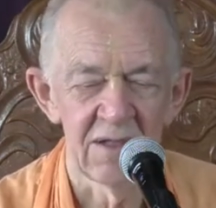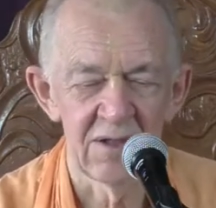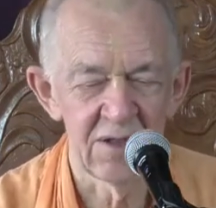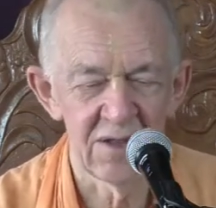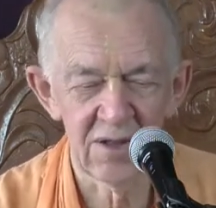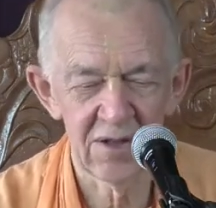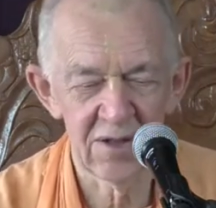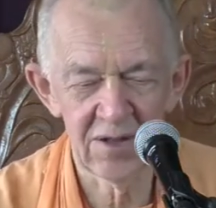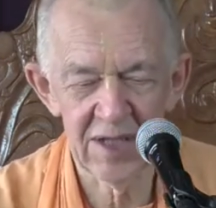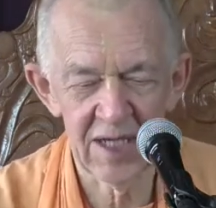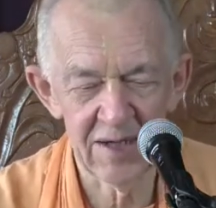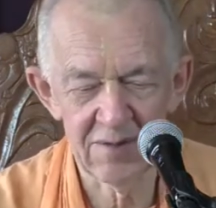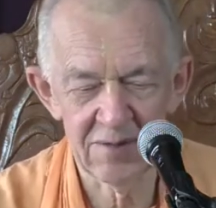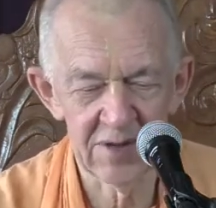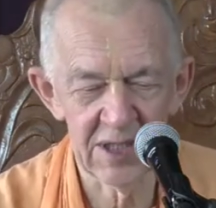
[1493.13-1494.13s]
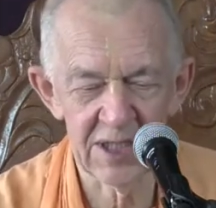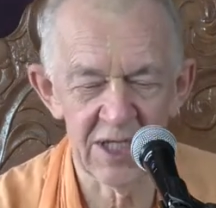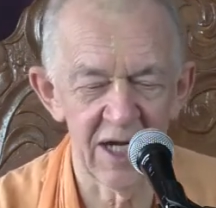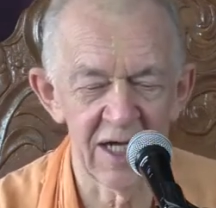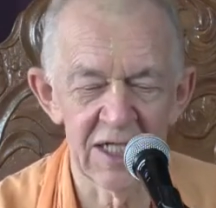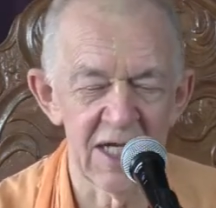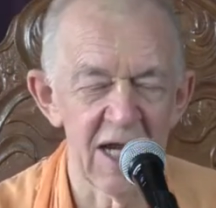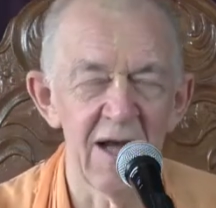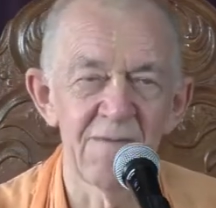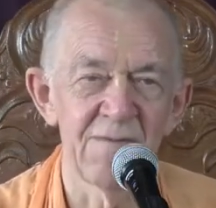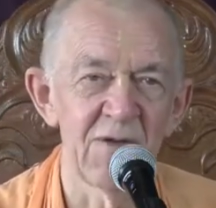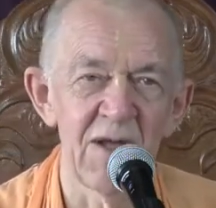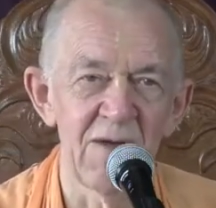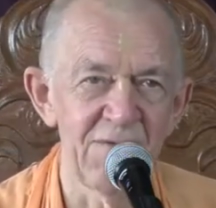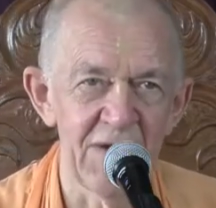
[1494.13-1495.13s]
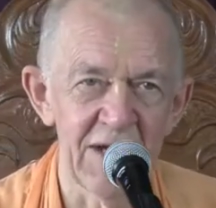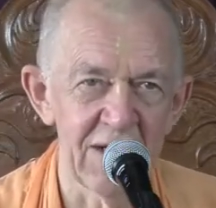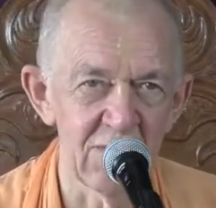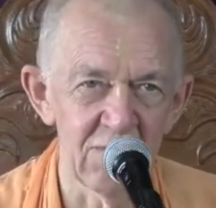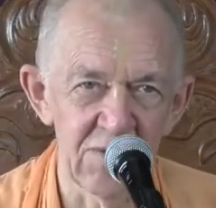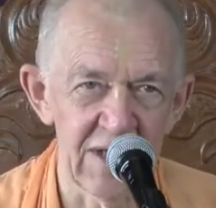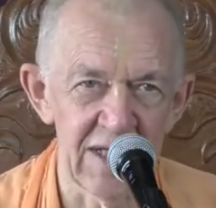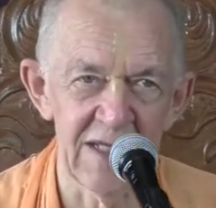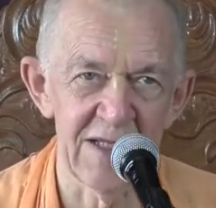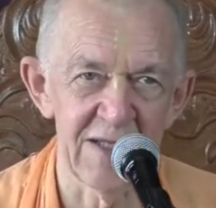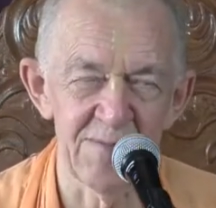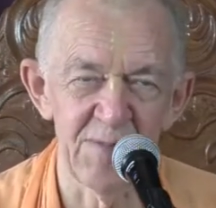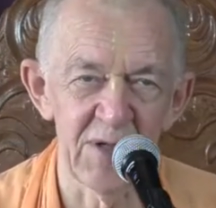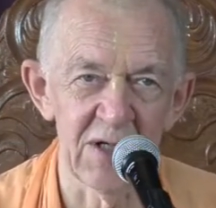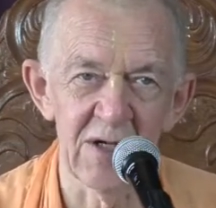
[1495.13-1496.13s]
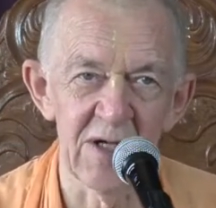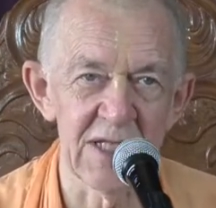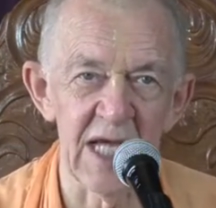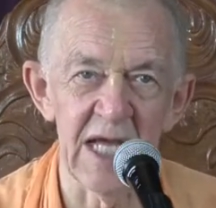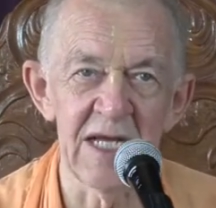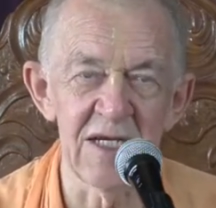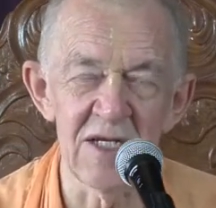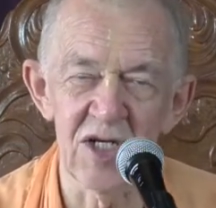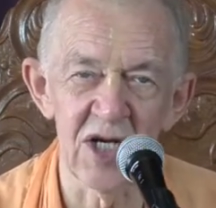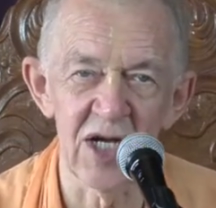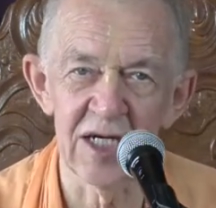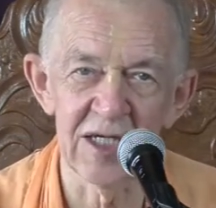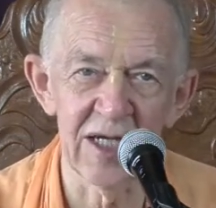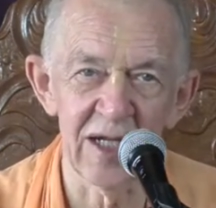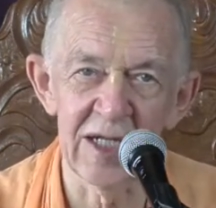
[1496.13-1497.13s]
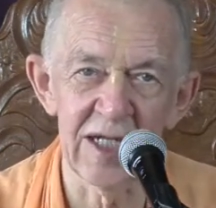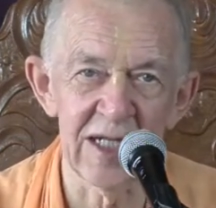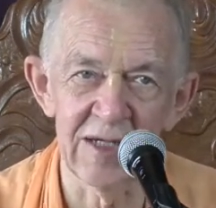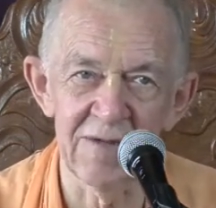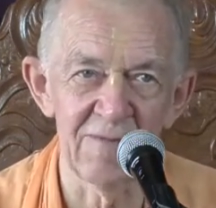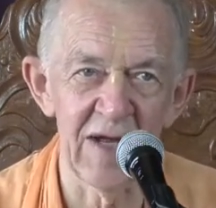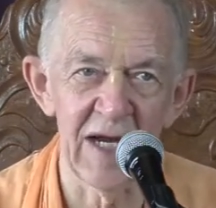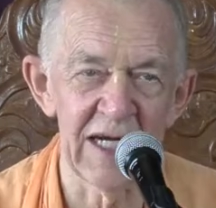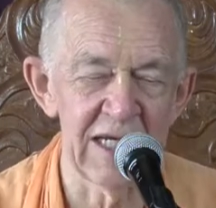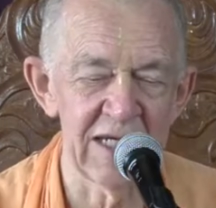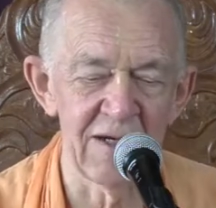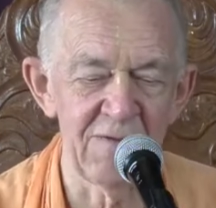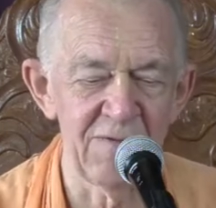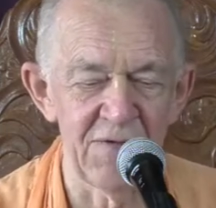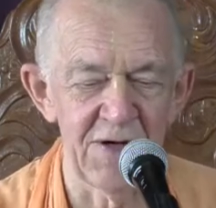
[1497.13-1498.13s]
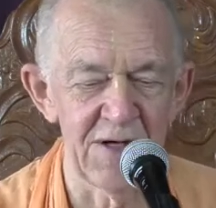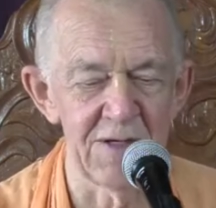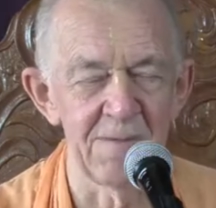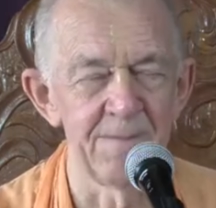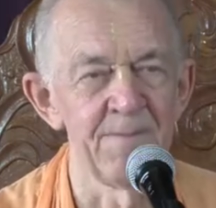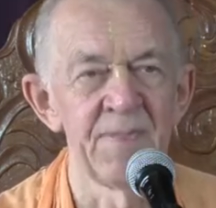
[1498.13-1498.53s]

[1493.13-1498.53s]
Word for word: you know, they start to have difficulties because internally they're very different.